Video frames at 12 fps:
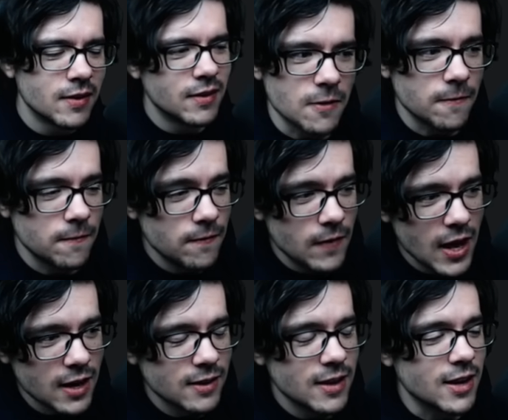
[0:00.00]
The
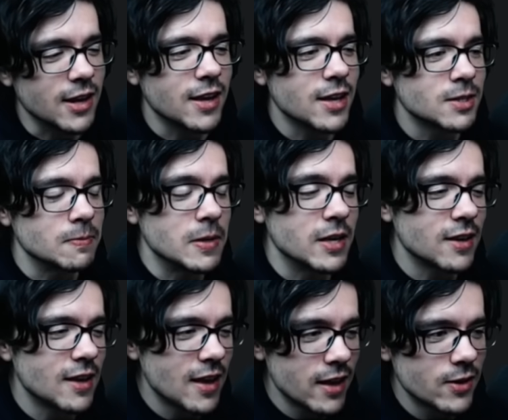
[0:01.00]
fact that it gets me
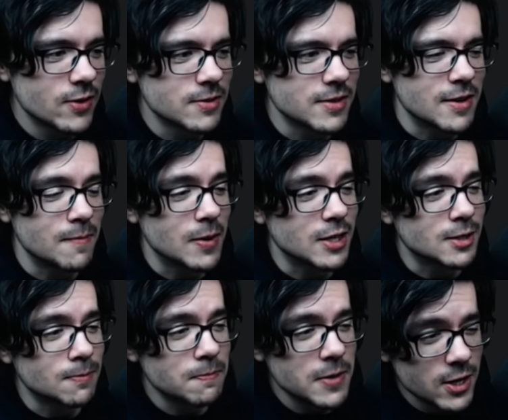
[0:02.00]
killed in my
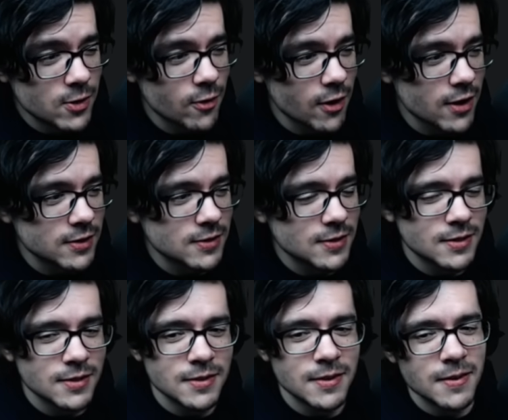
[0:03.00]
speedruns,